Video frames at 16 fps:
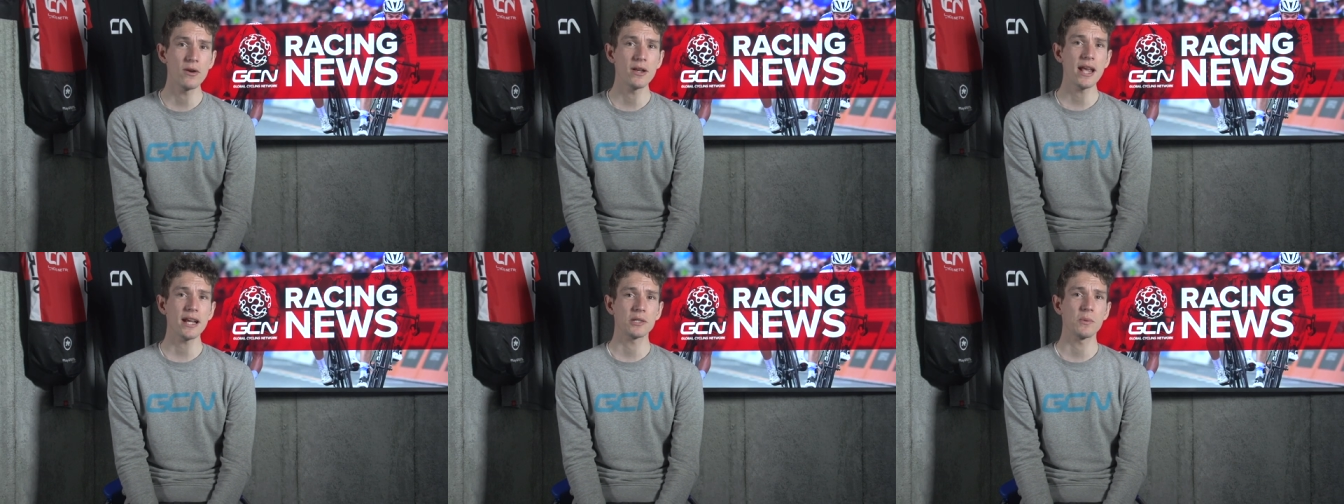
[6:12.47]

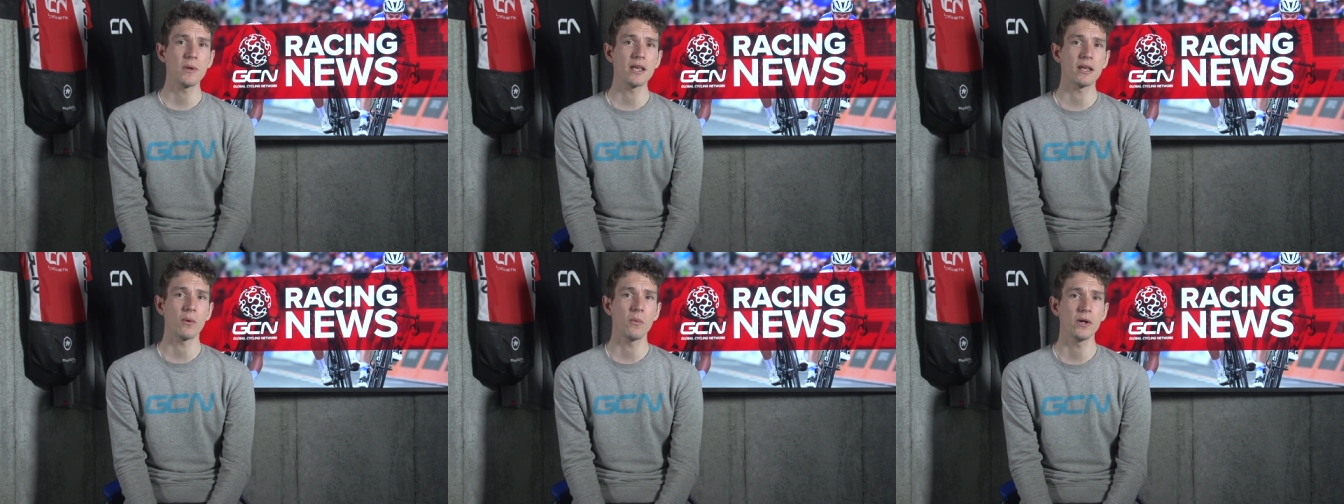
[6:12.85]
Next
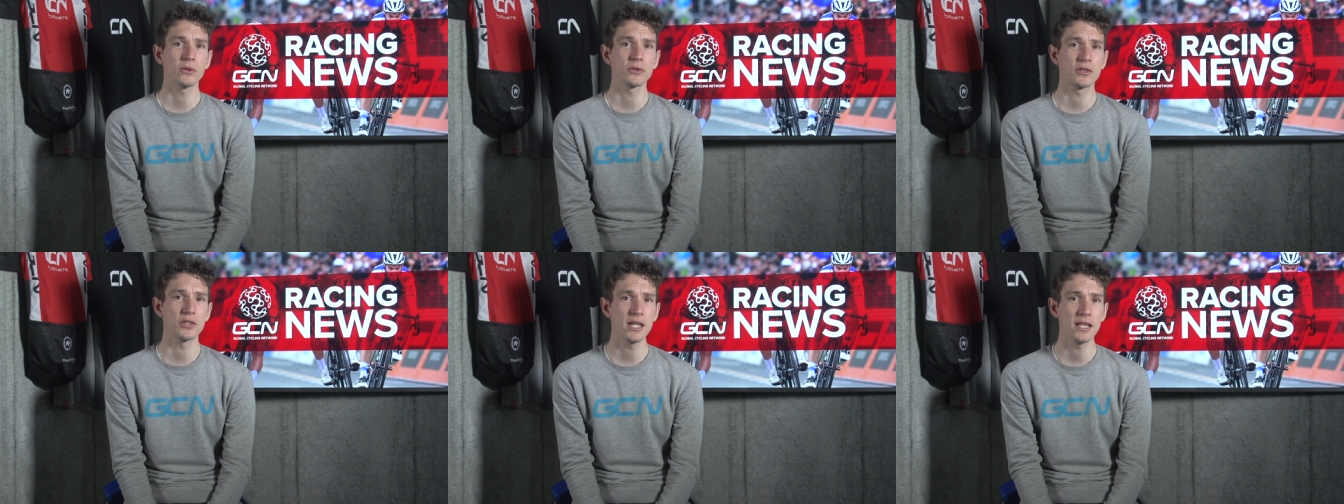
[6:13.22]
week,
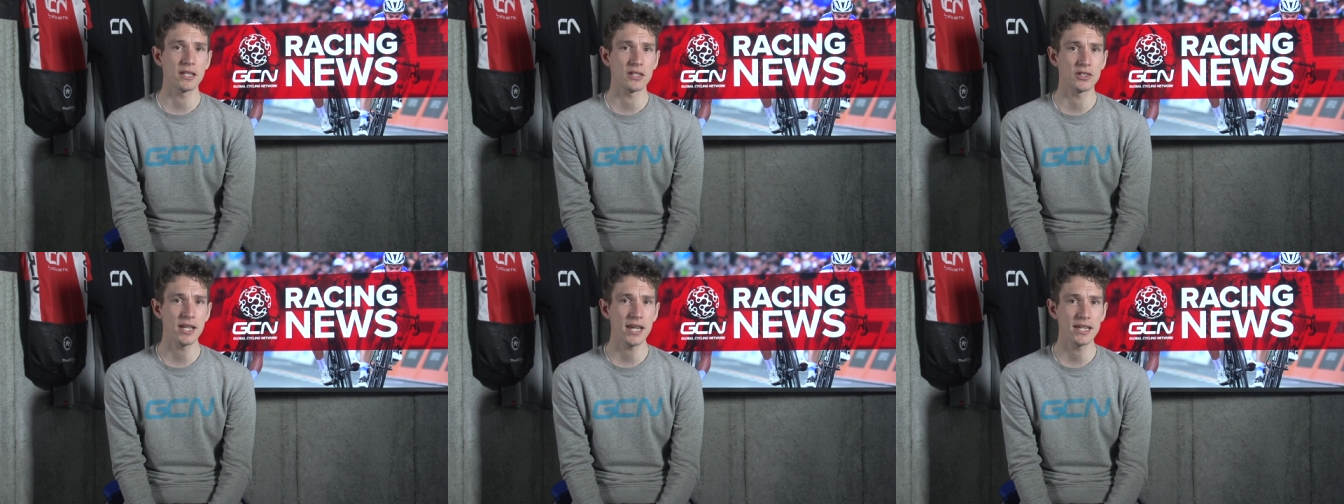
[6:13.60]
we'll see
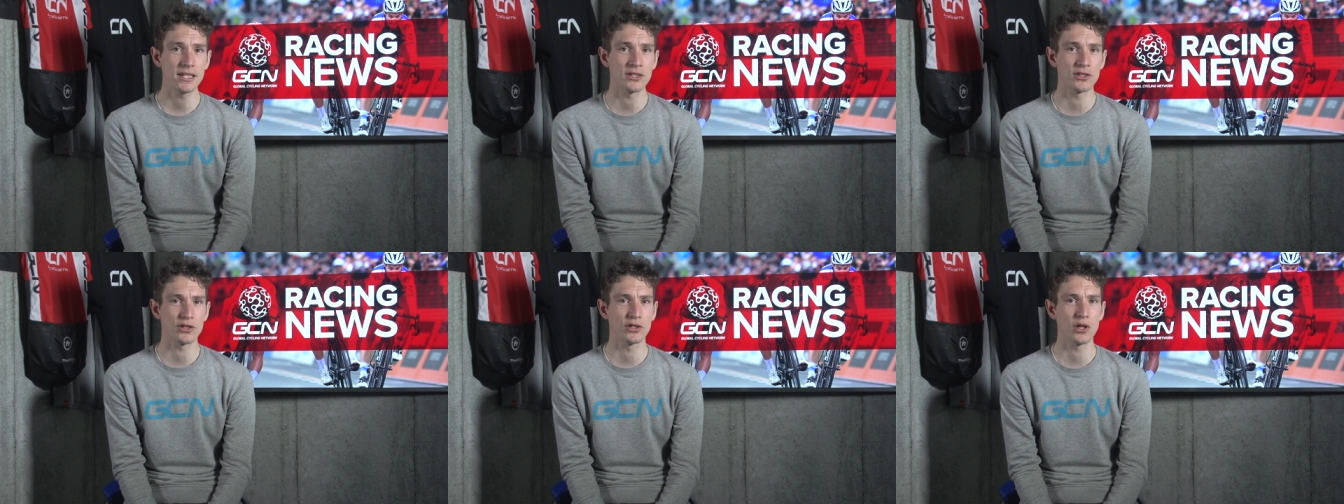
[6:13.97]
the
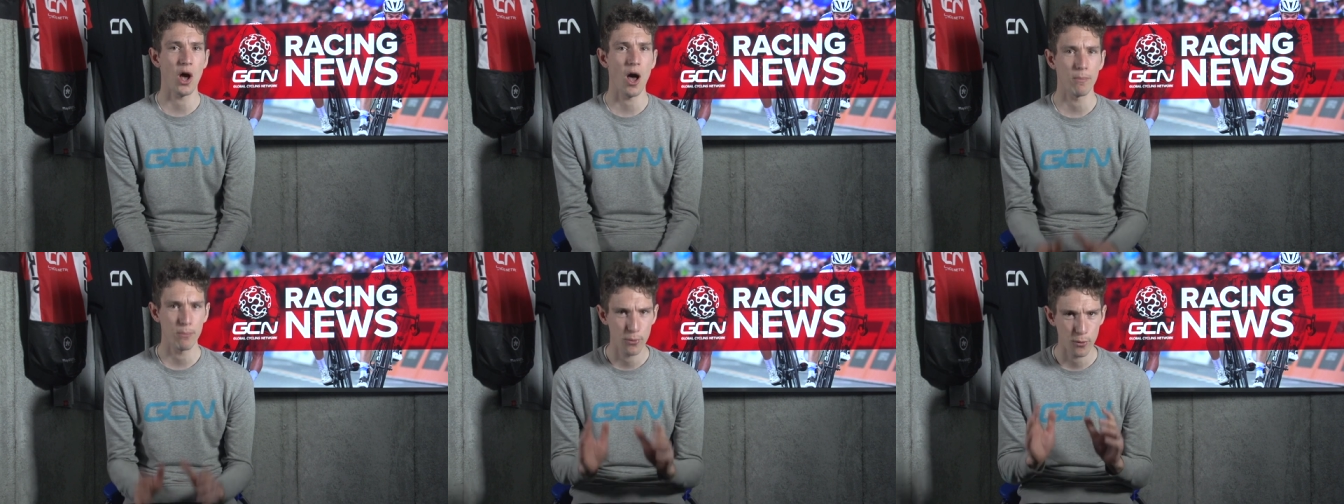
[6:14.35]
season
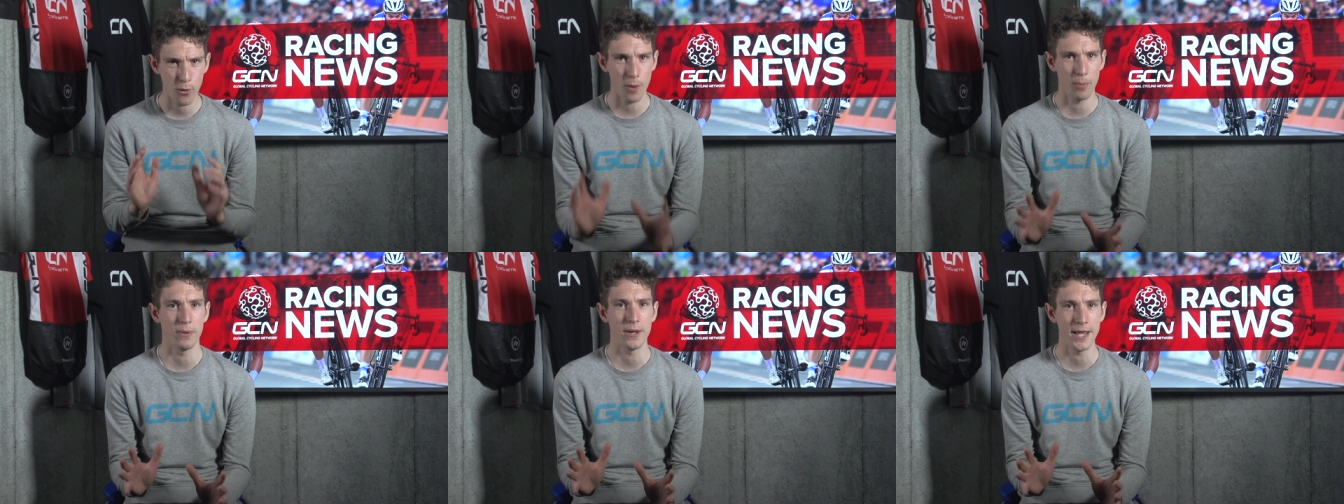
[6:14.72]
start
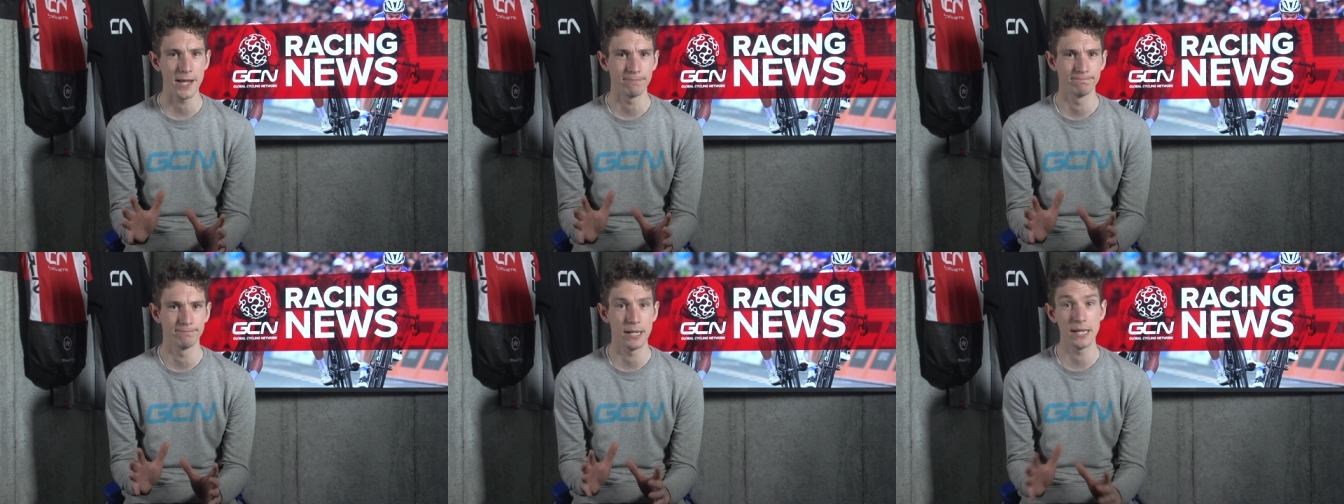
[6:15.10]

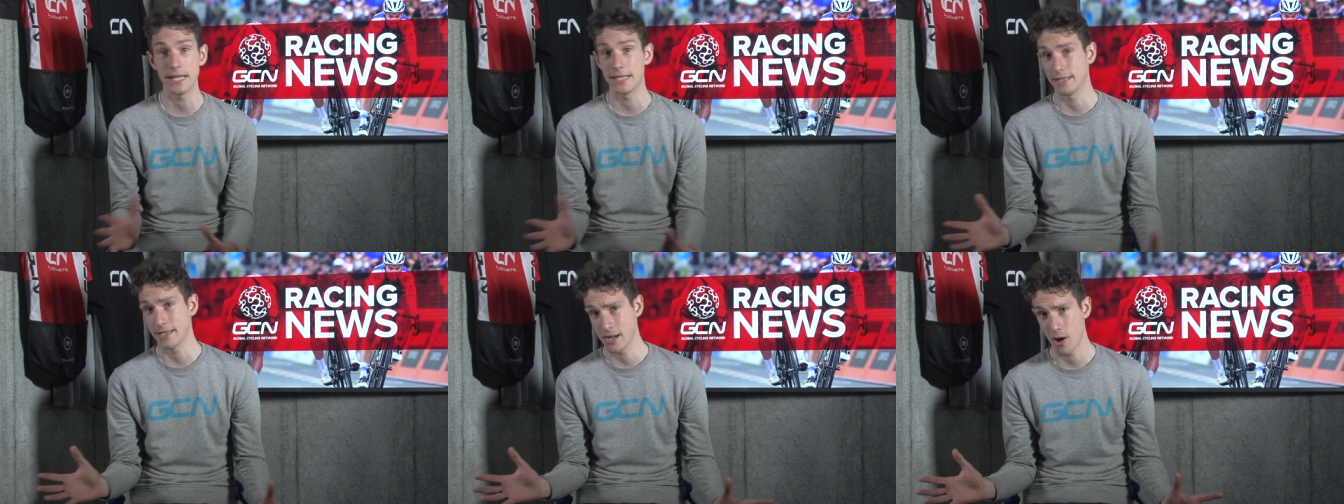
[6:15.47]
properly, at
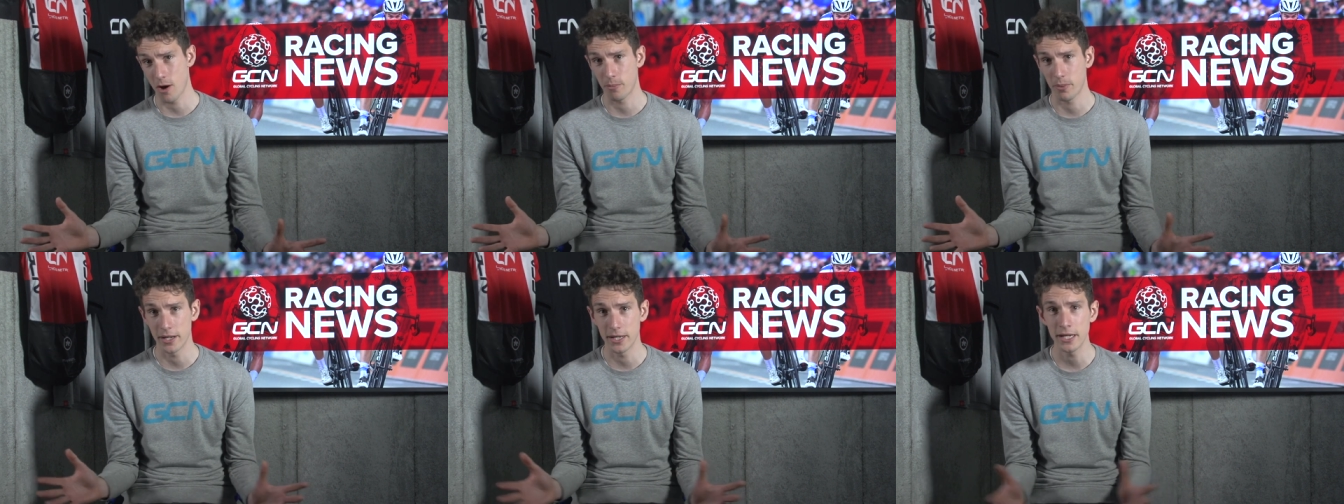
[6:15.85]
least in our
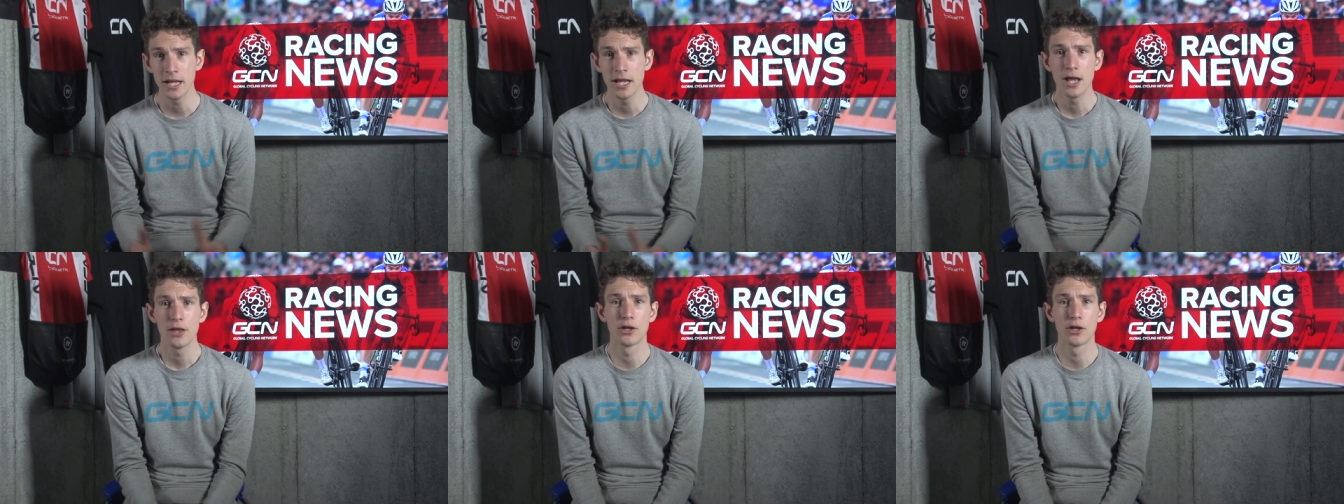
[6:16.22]
opinion.